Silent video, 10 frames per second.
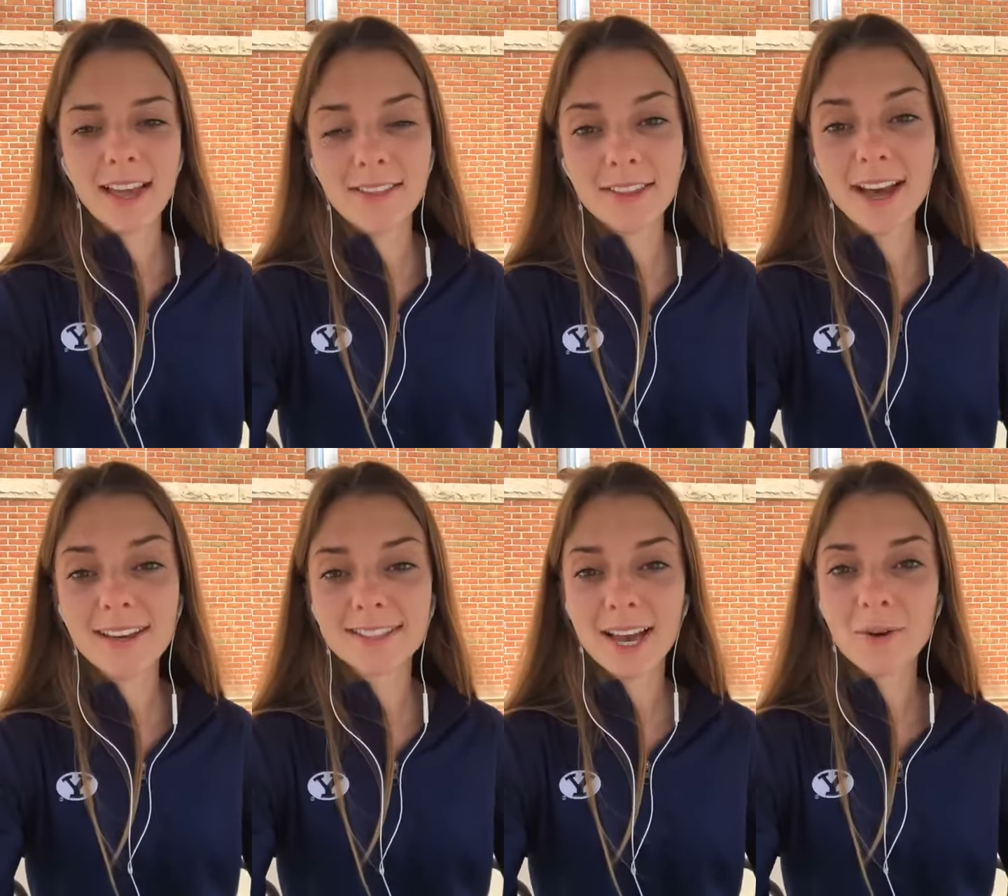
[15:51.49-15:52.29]
And
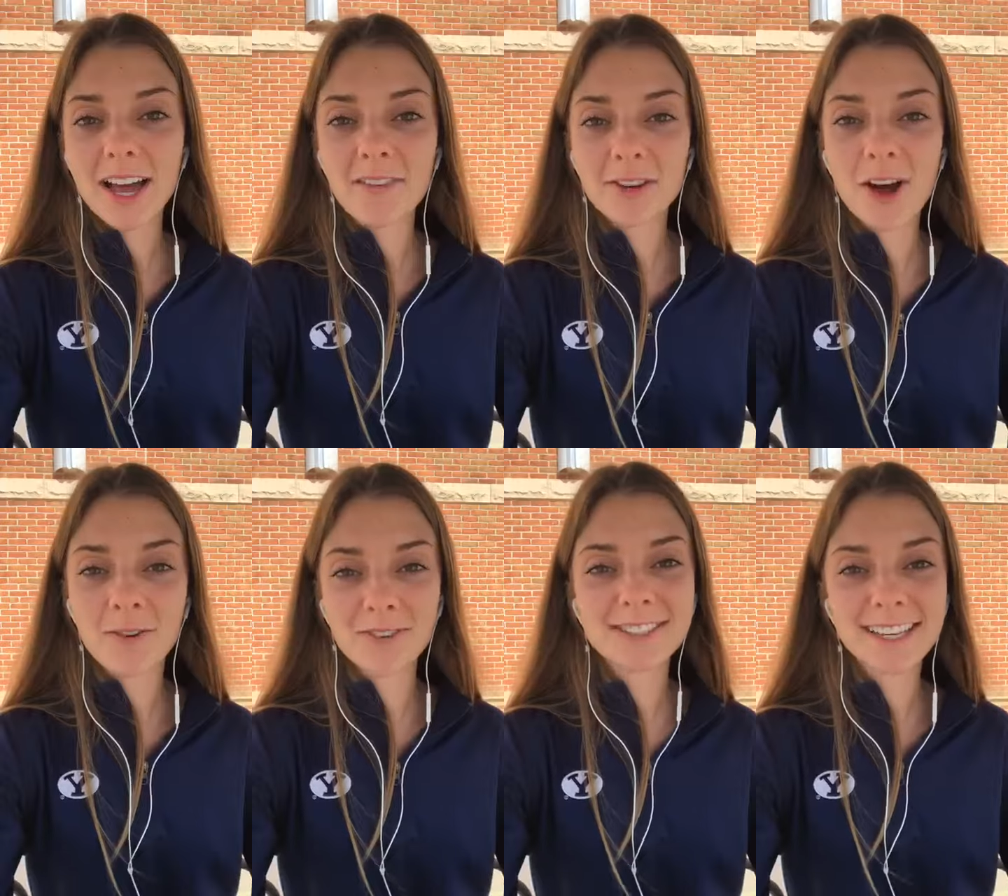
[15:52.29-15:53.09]
that is how we have a
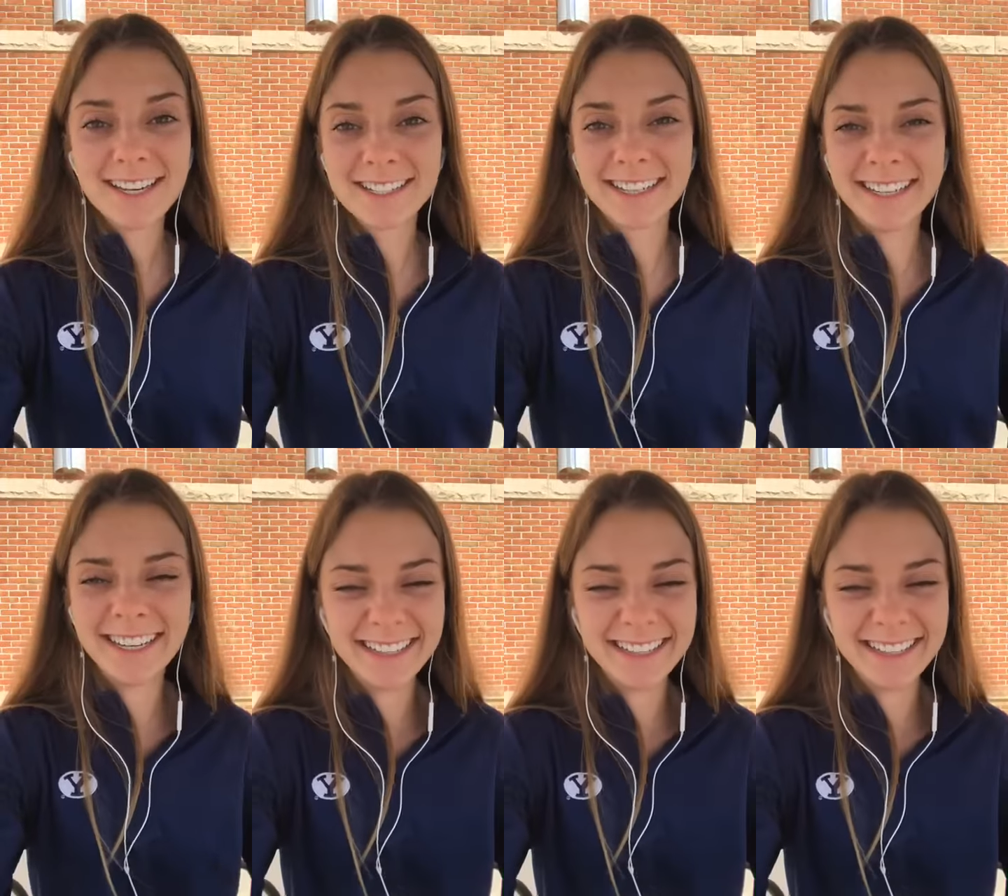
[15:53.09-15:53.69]
conversation.